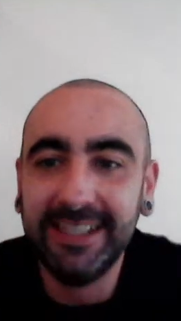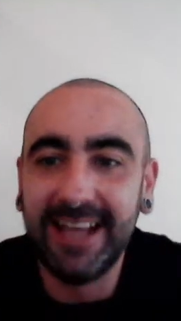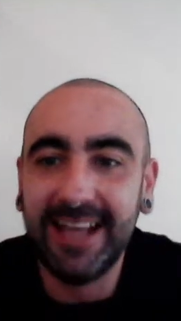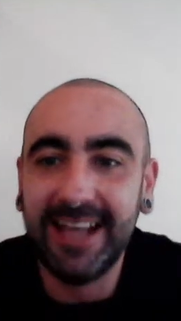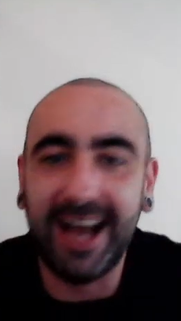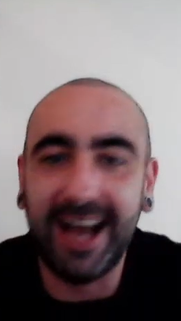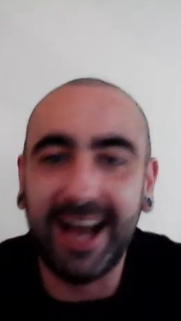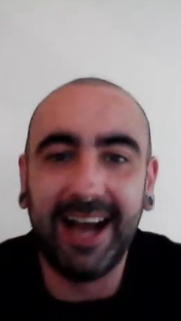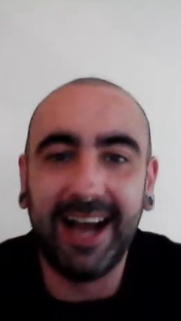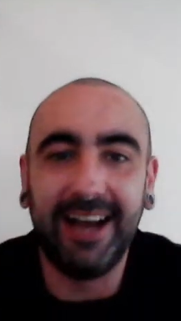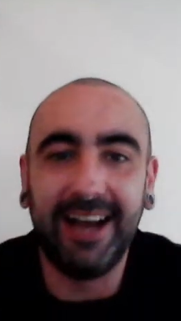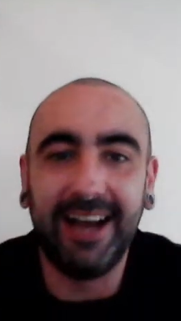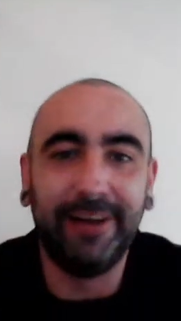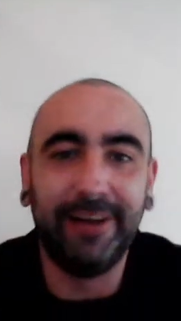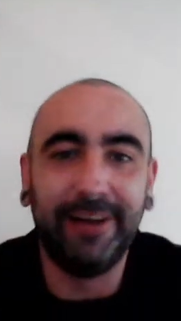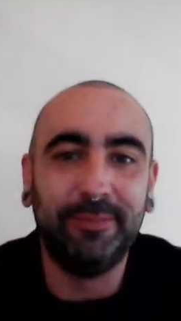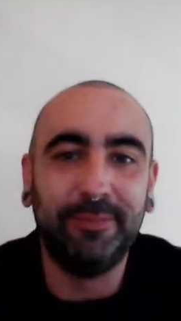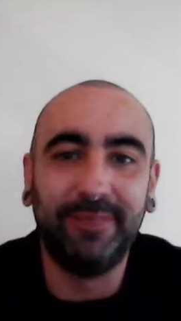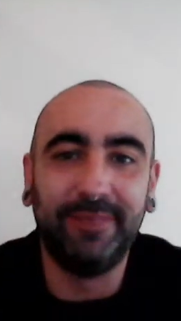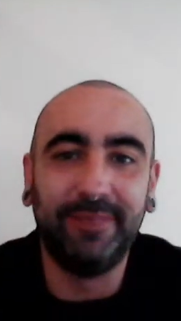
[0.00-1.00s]

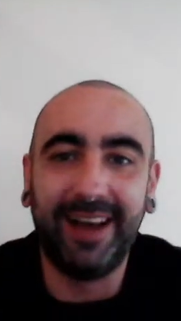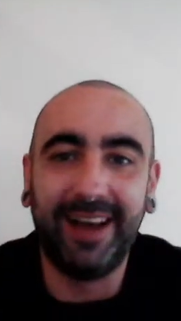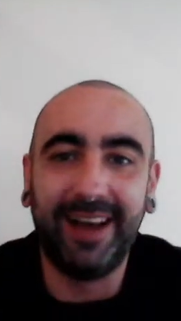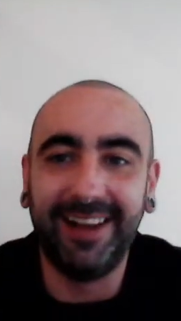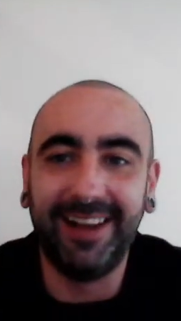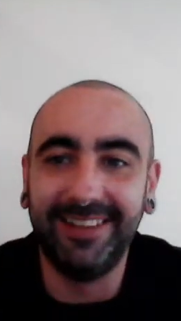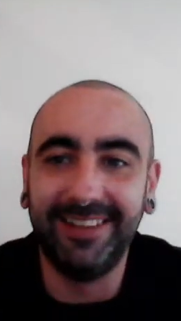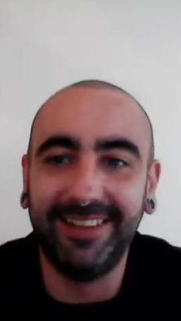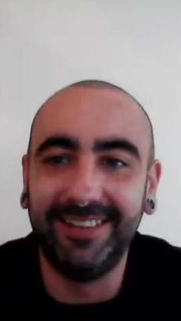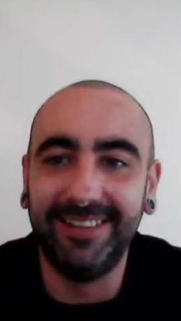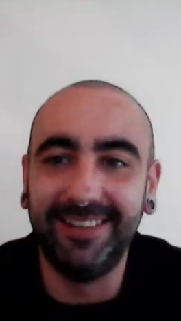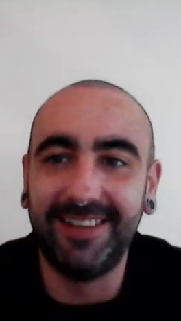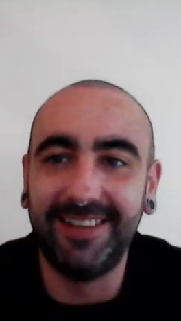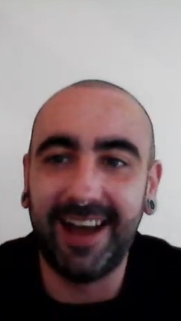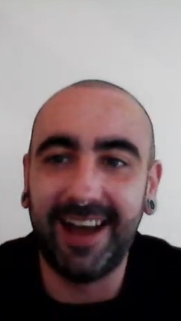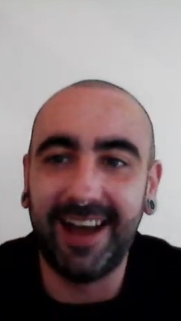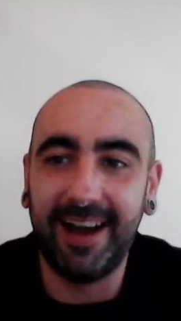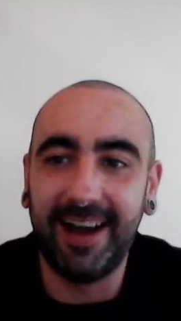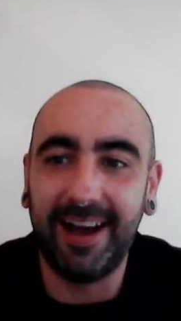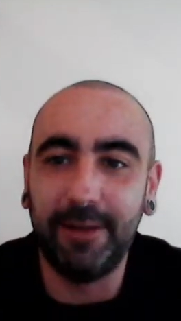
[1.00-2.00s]
And
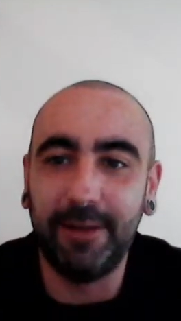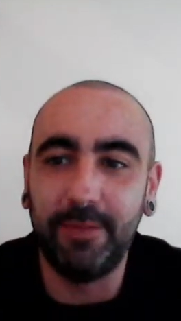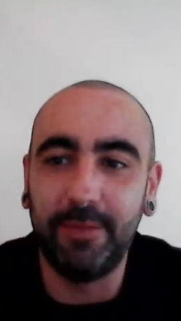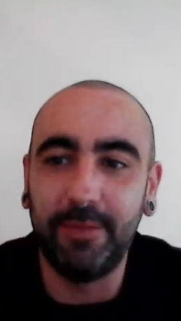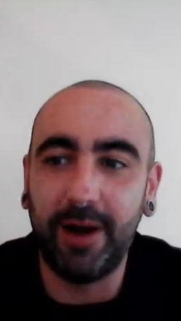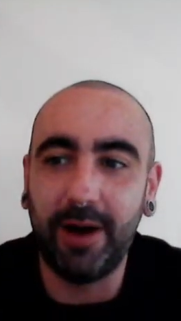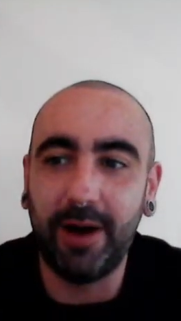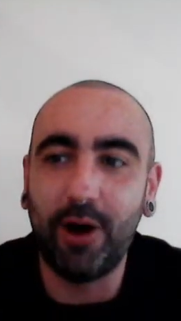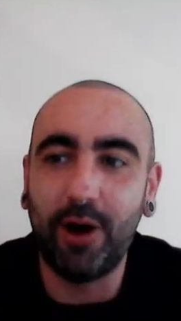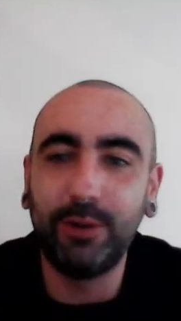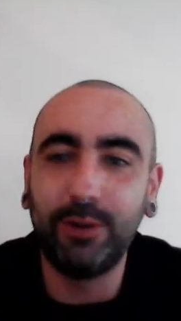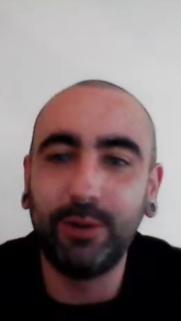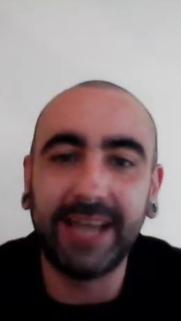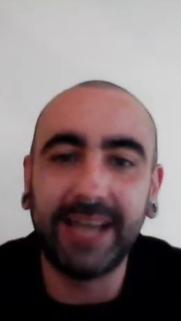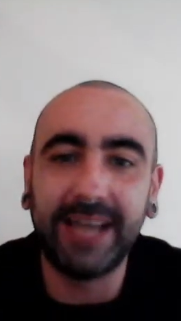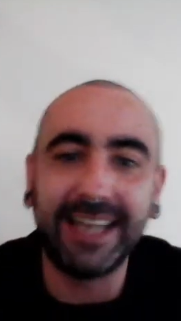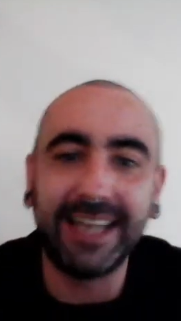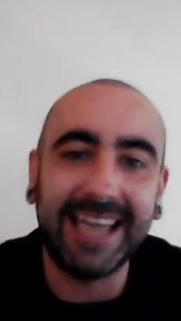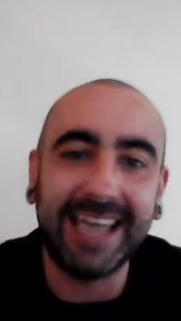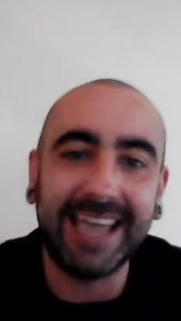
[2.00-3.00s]
always
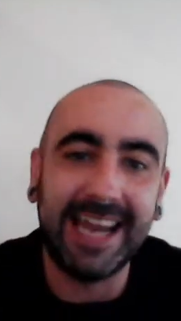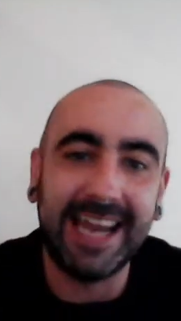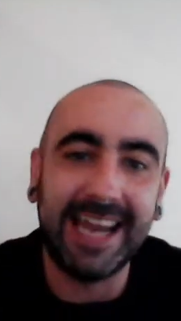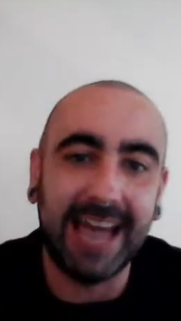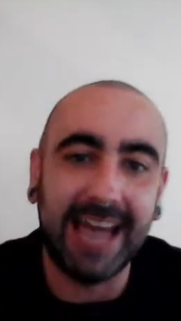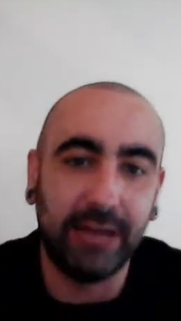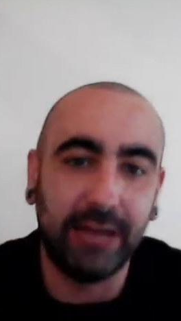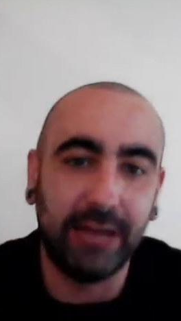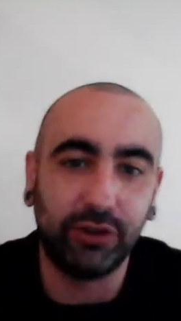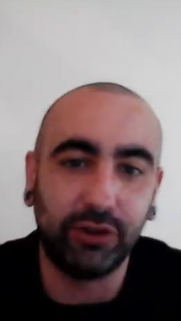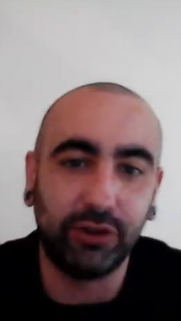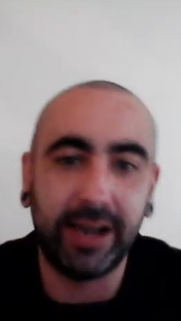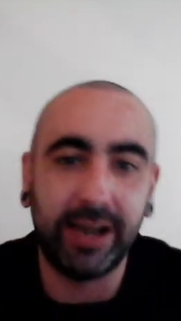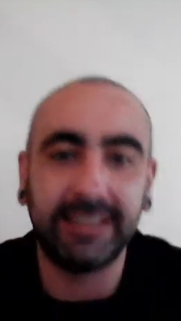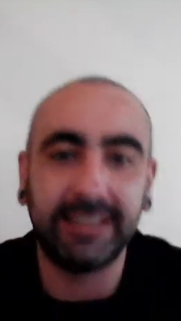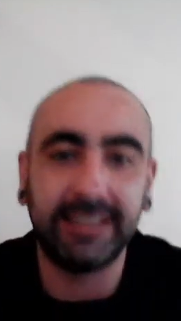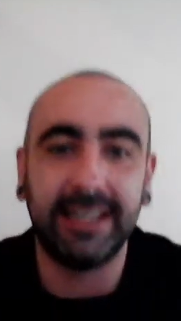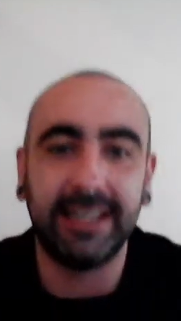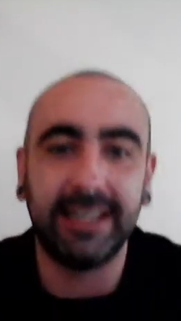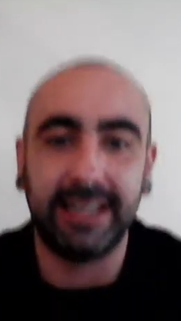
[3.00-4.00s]
had a keen
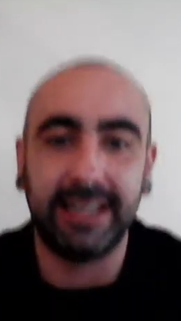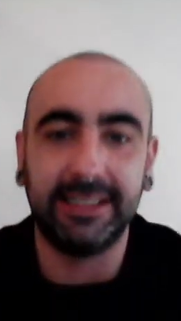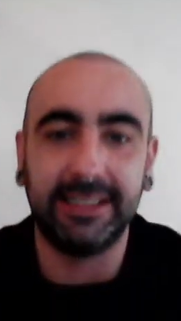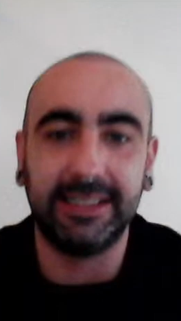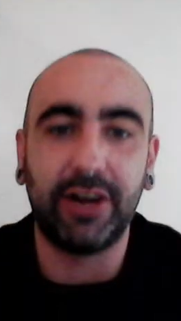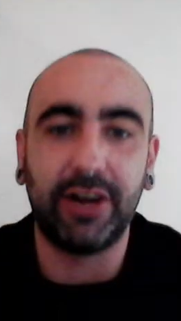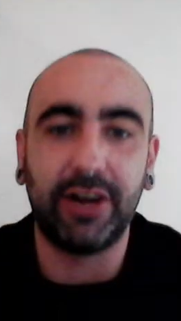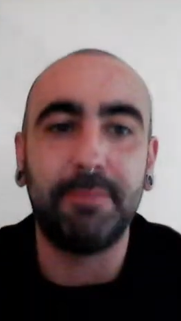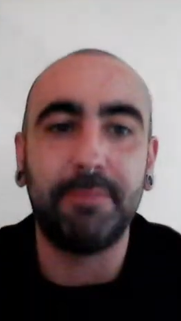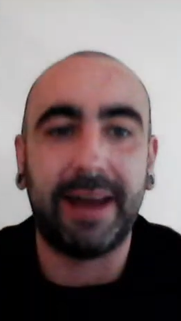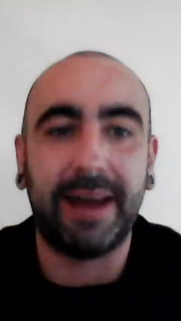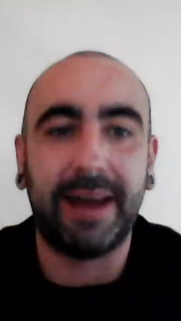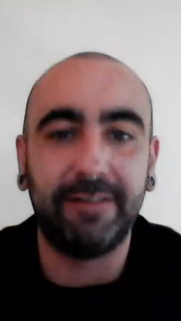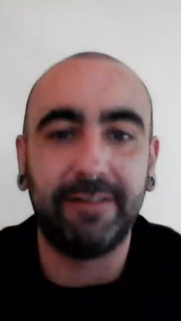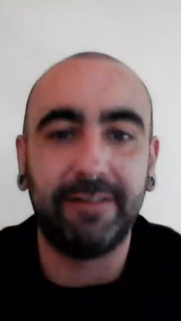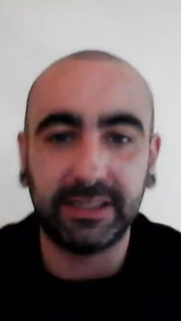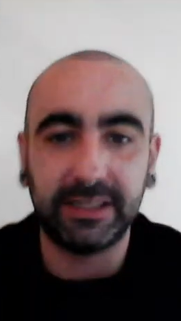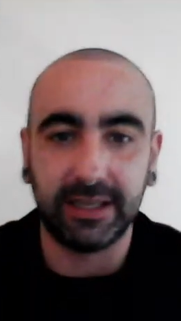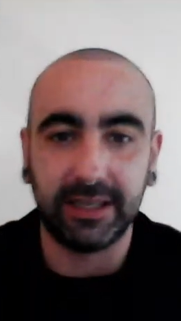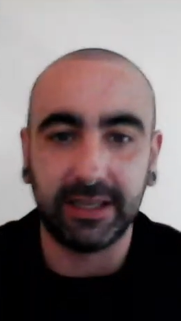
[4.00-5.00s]
interest in things that are
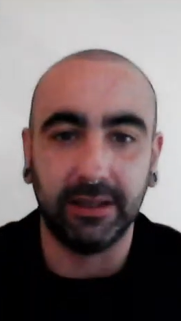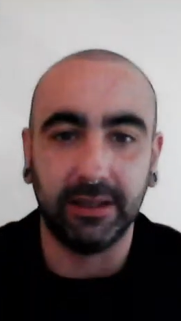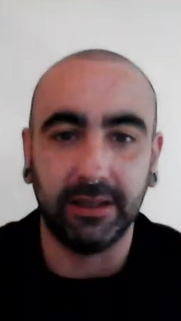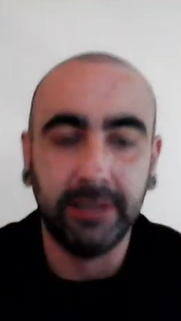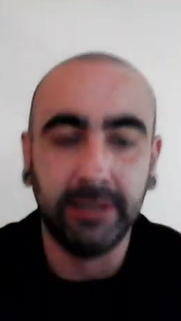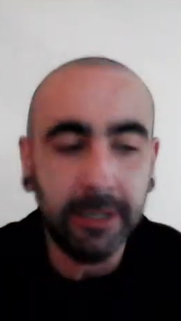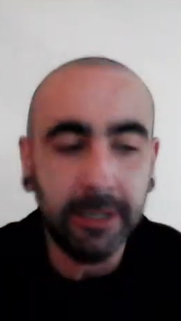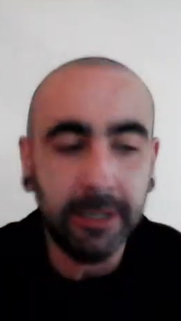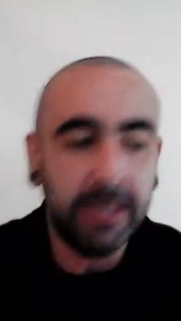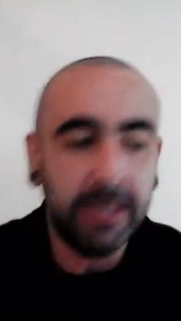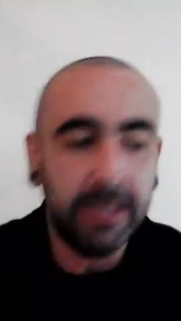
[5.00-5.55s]
metaphysical.